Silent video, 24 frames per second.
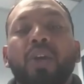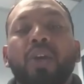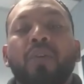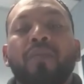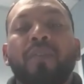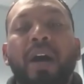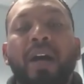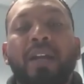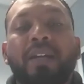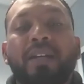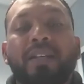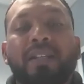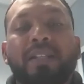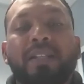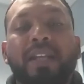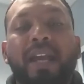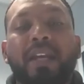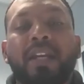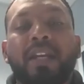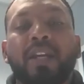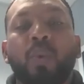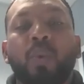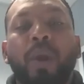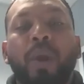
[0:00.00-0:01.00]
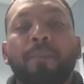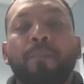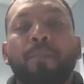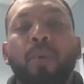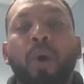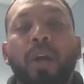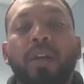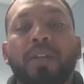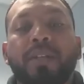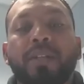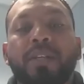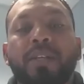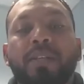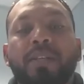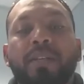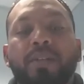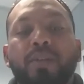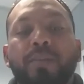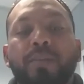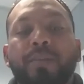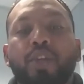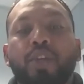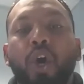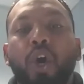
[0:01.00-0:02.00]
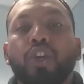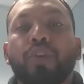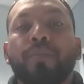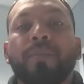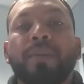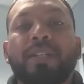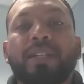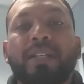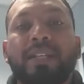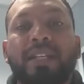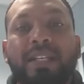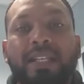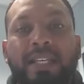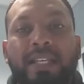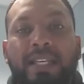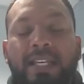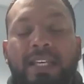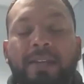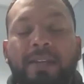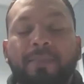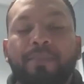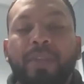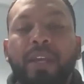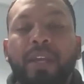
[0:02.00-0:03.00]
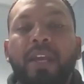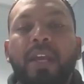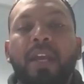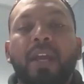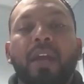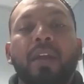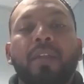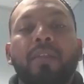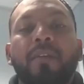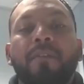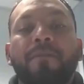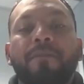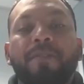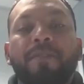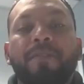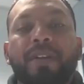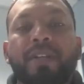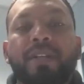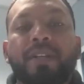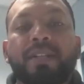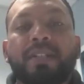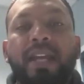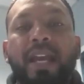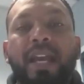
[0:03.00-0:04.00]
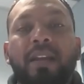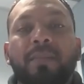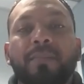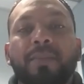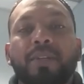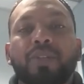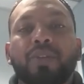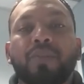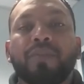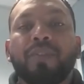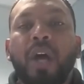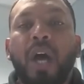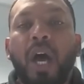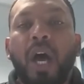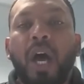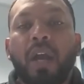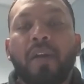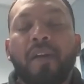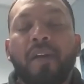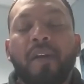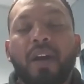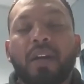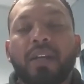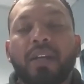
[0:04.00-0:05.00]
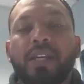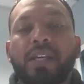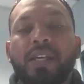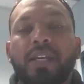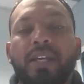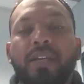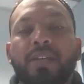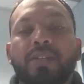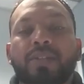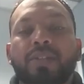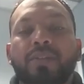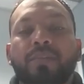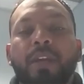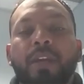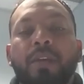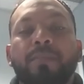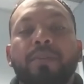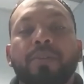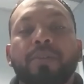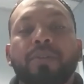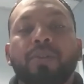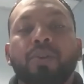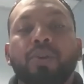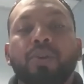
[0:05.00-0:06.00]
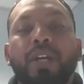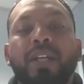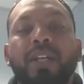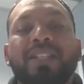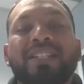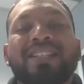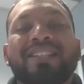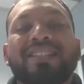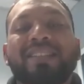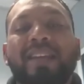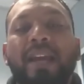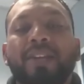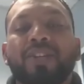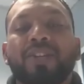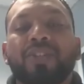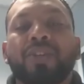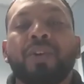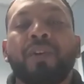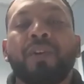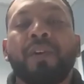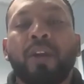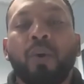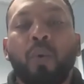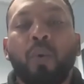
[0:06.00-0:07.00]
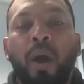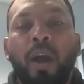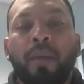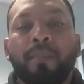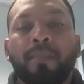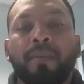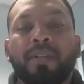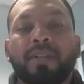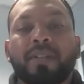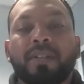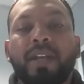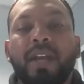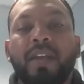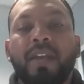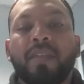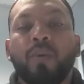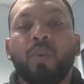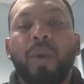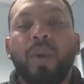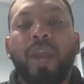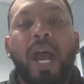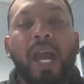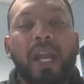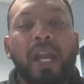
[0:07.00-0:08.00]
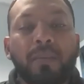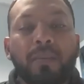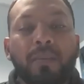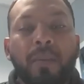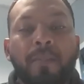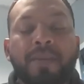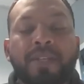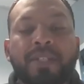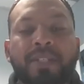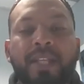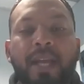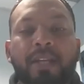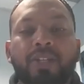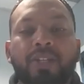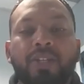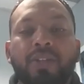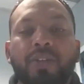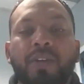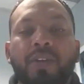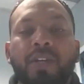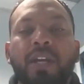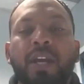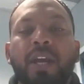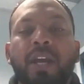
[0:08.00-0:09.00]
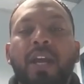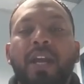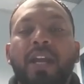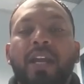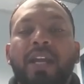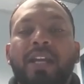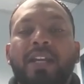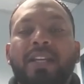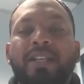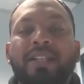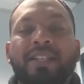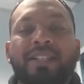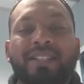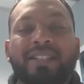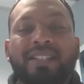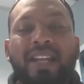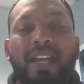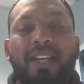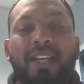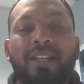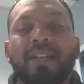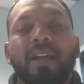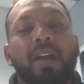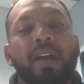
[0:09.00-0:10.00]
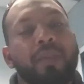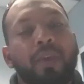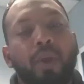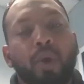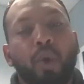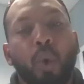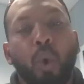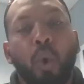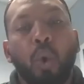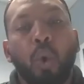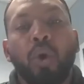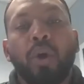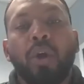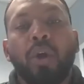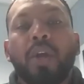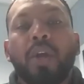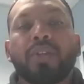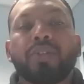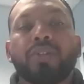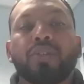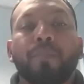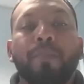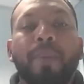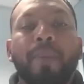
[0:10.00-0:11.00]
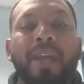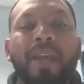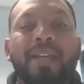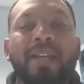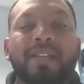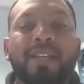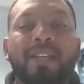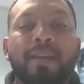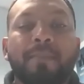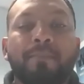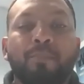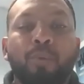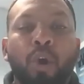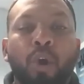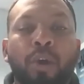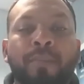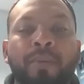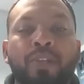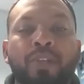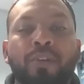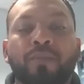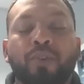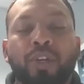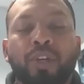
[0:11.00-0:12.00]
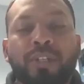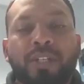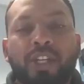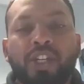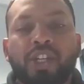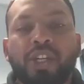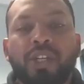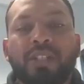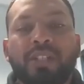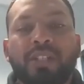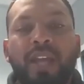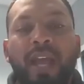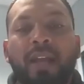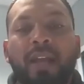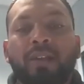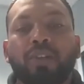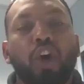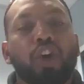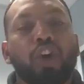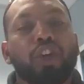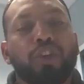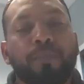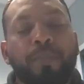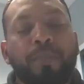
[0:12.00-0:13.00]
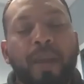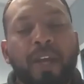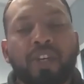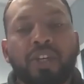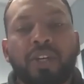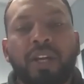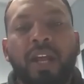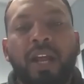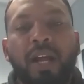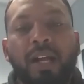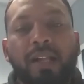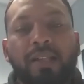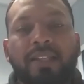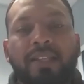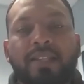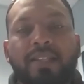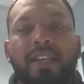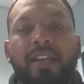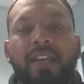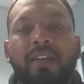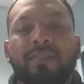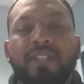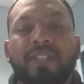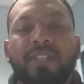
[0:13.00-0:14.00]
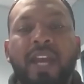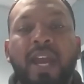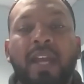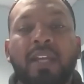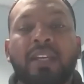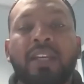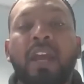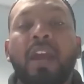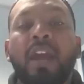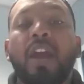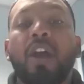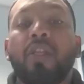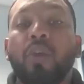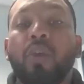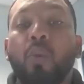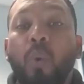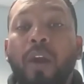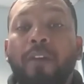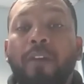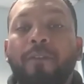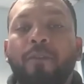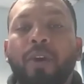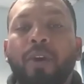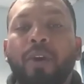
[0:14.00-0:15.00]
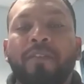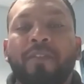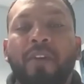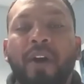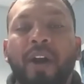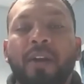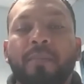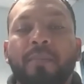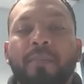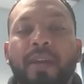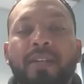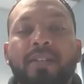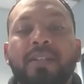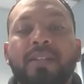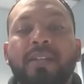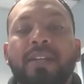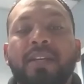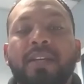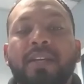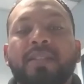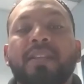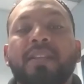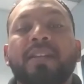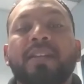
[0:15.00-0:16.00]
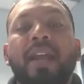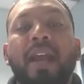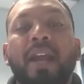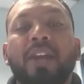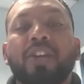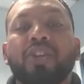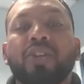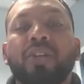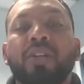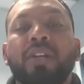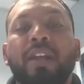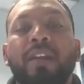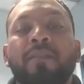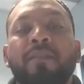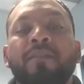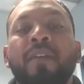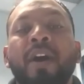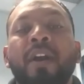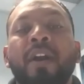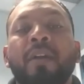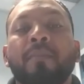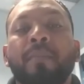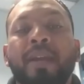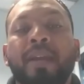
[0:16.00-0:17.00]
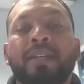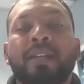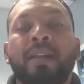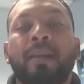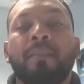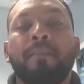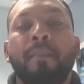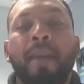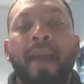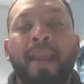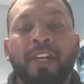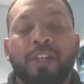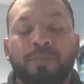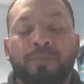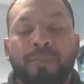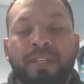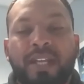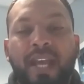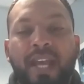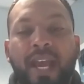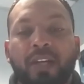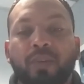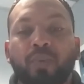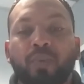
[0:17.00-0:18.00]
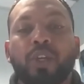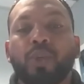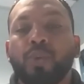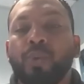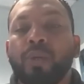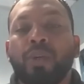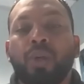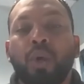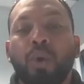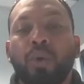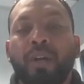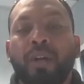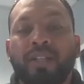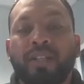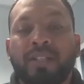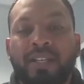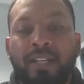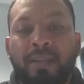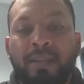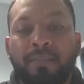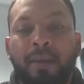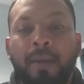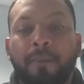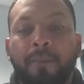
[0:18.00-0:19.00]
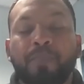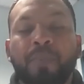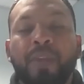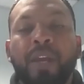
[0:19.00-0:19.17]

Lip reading: of understanding when policies are to be documented are key. The first element of the hierarchy is to be able to look at statutory requirements. And the way I remember statutory is state, the law, the Basic Employment of Conditions Act, Occupational Health and Safety Act. The one for environmental is the National Environmental Management Act, which we know as NEMA.